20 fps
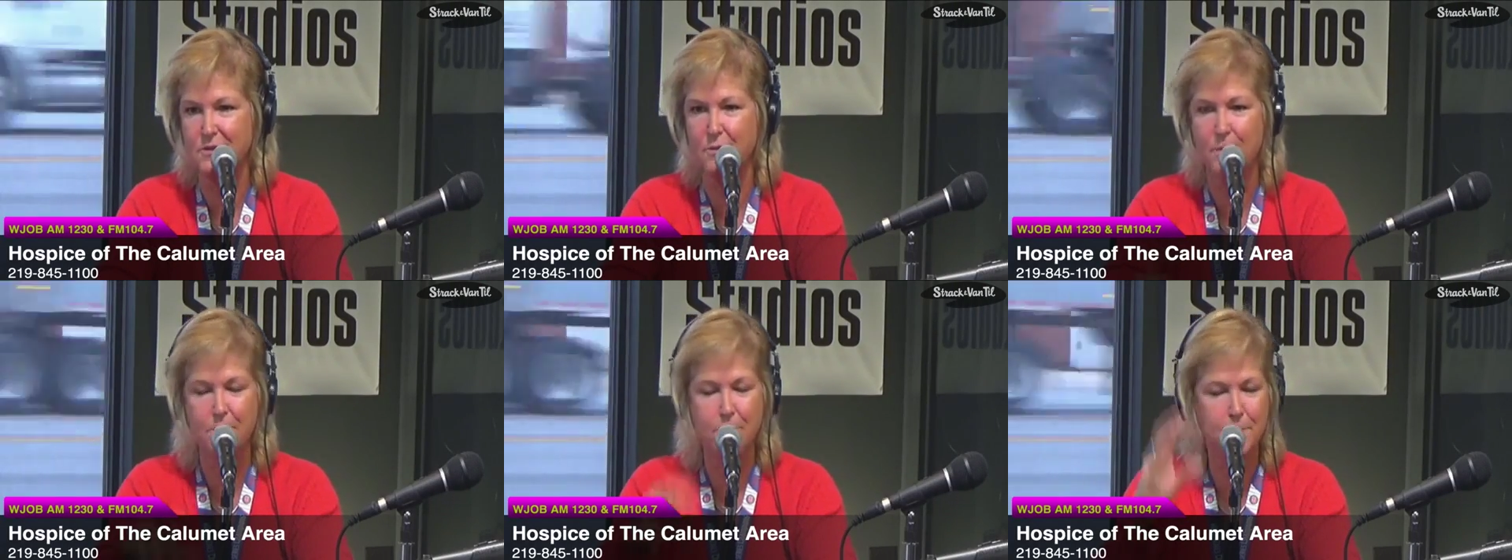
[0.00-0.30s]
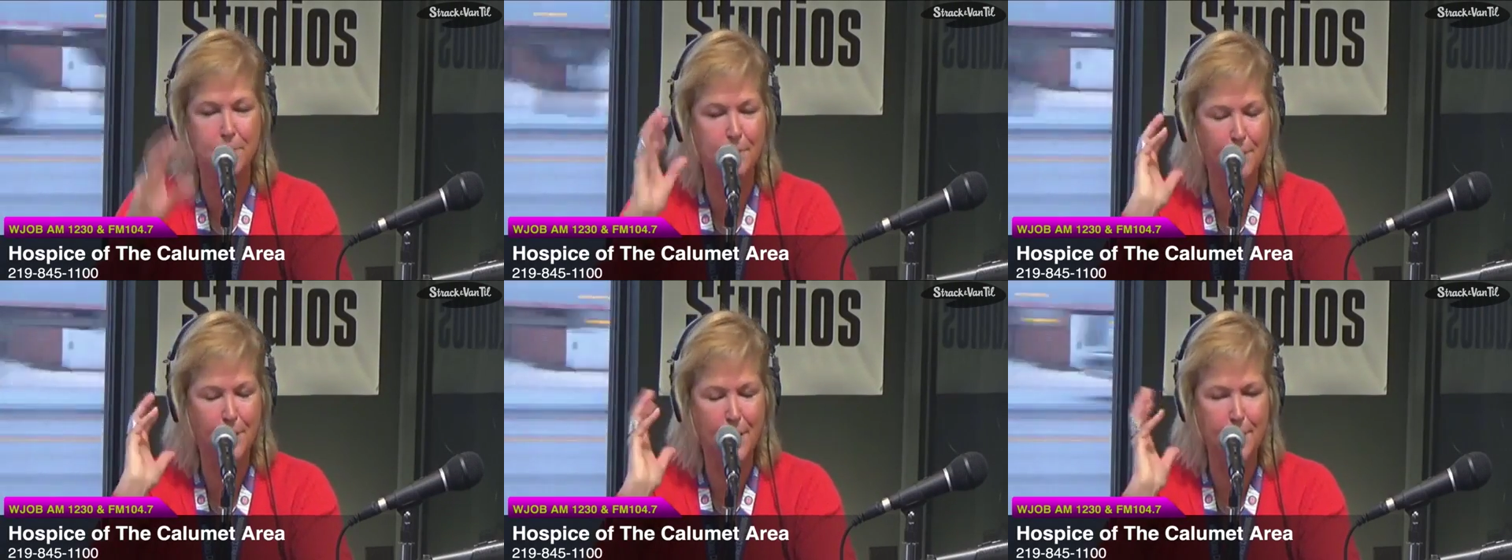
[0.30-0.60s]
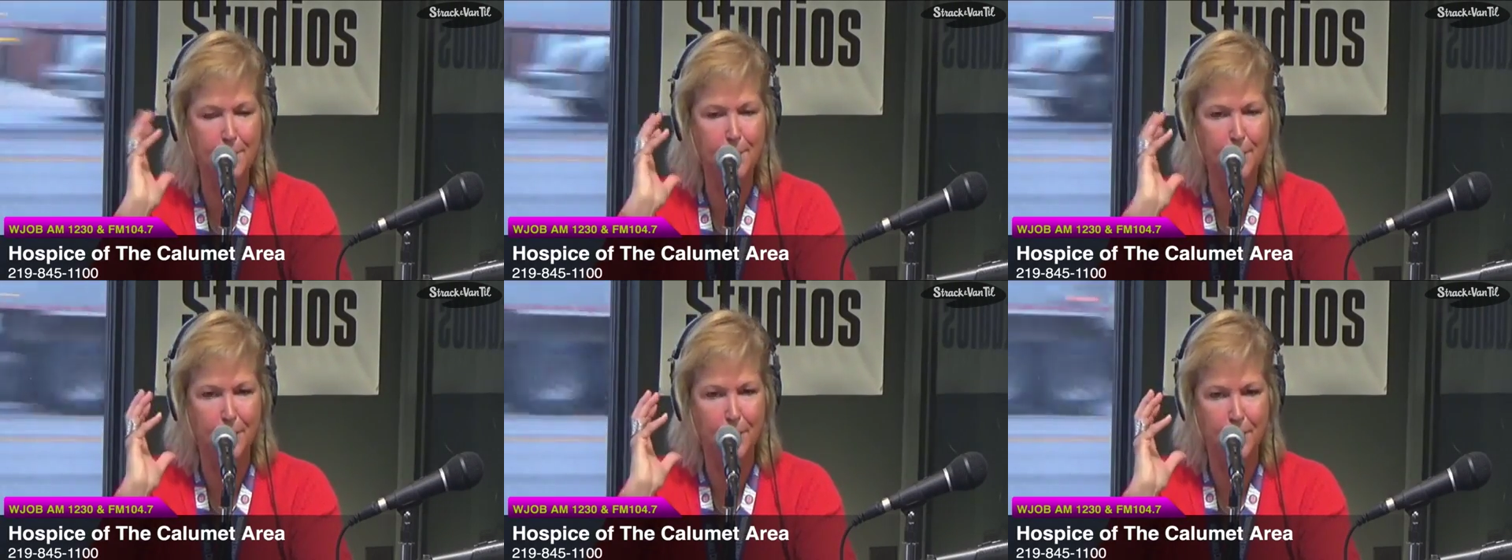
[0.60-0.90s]
And
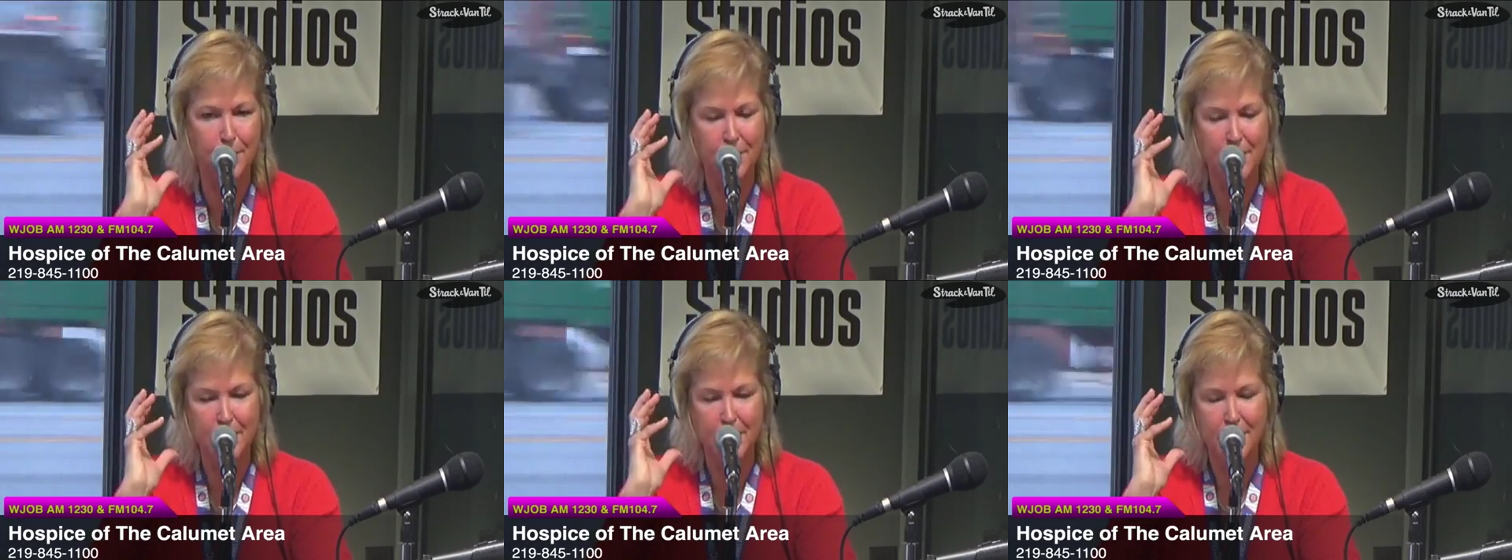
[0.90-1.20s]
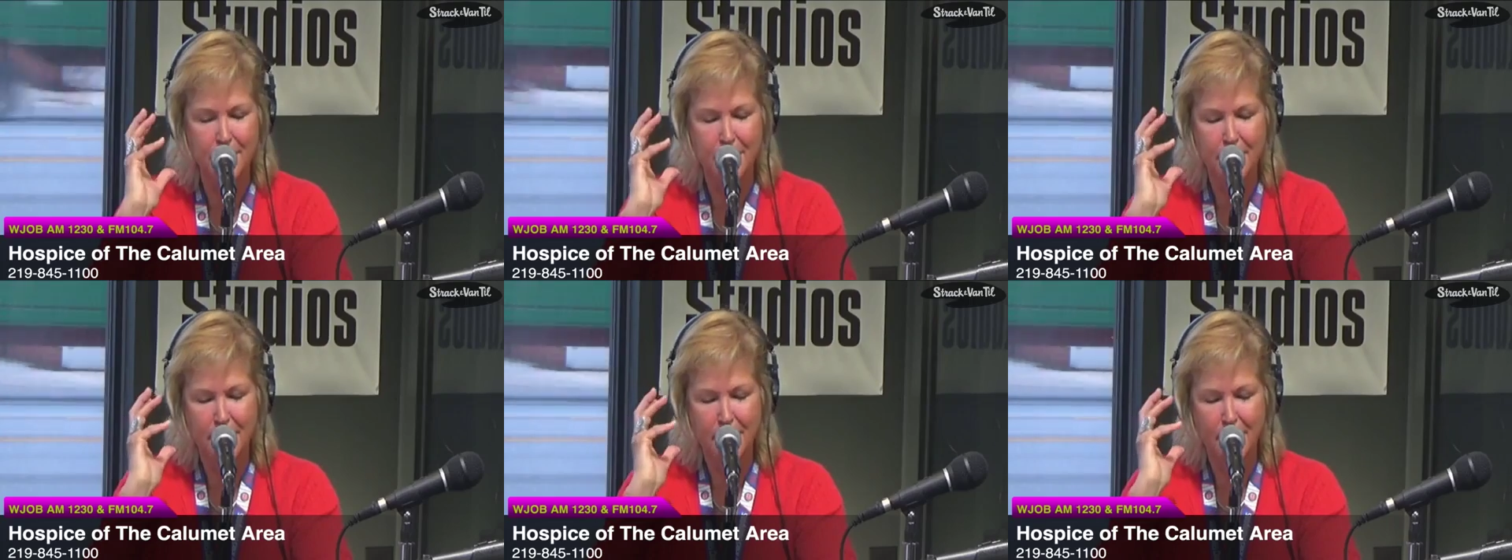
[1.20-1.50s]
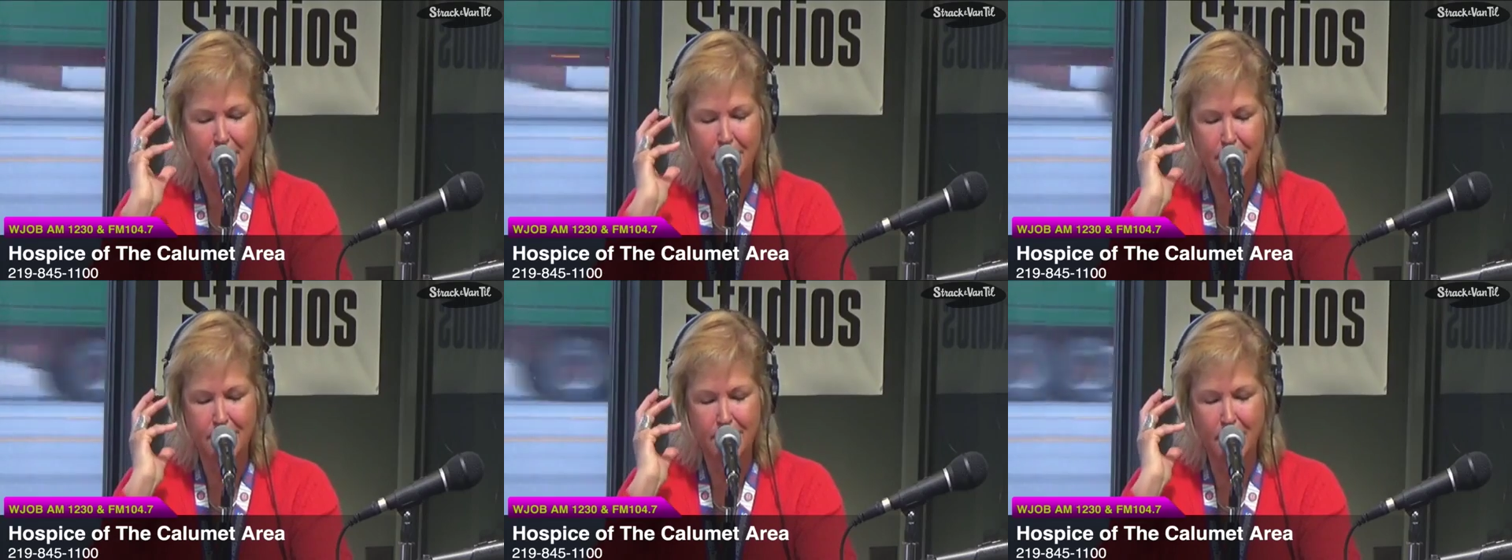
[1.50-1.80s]
people
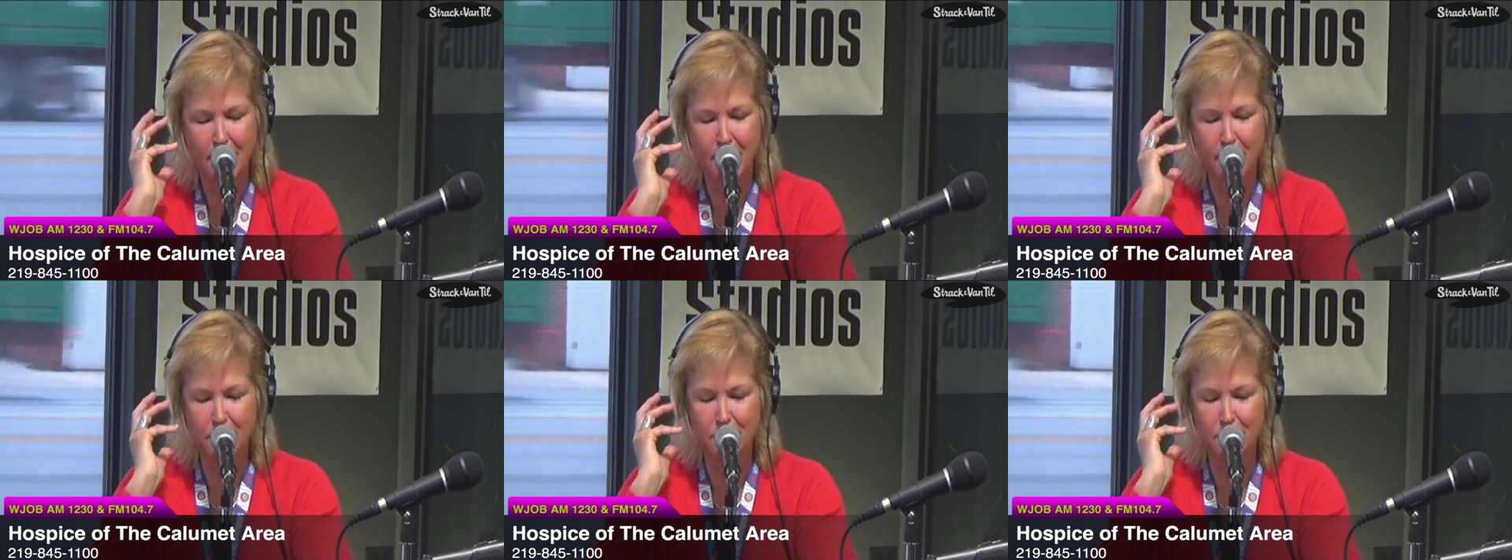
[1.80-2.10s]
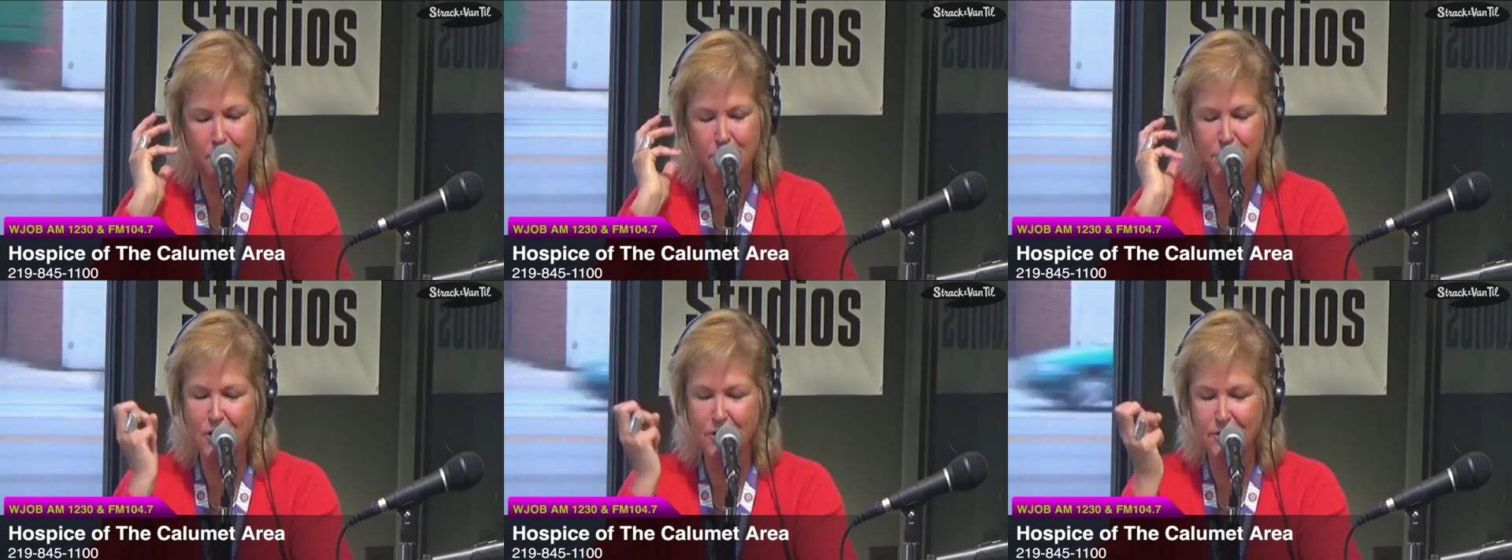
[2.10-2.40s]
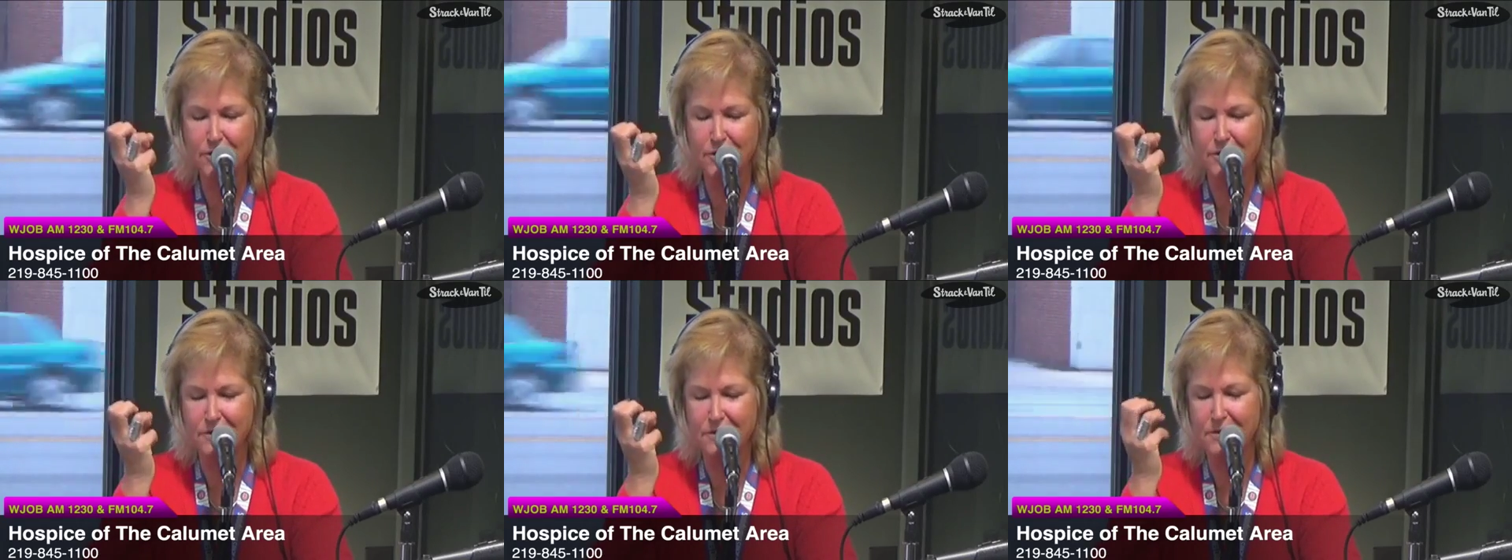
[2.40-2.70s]
are
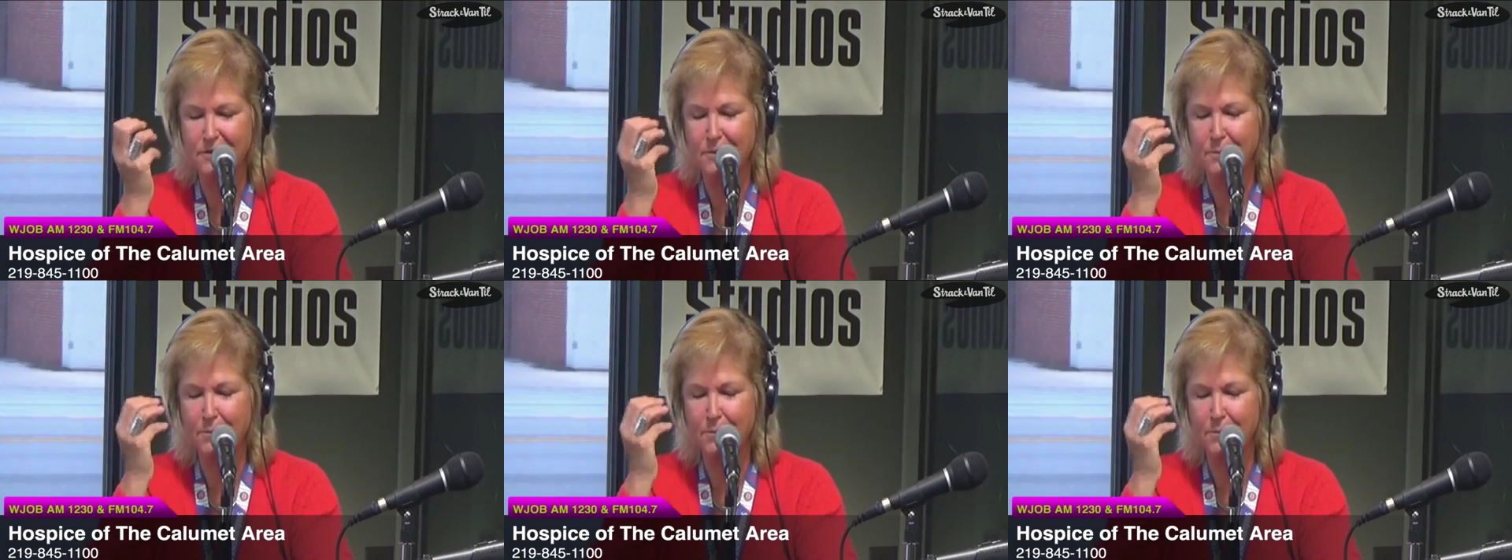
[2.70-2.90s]
resilient.